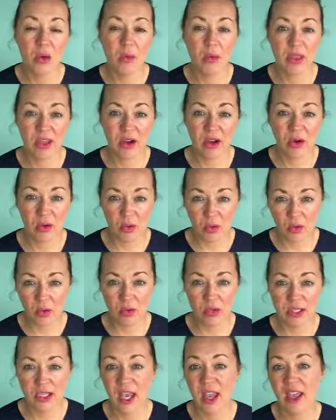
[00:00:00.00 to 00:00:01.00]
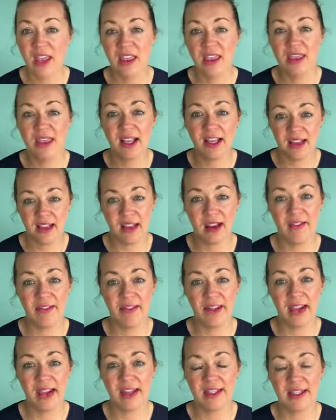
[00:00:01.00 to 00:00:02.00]
with a hose. They
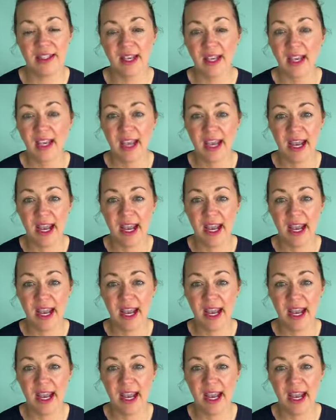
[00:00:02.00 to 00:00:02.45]
love it.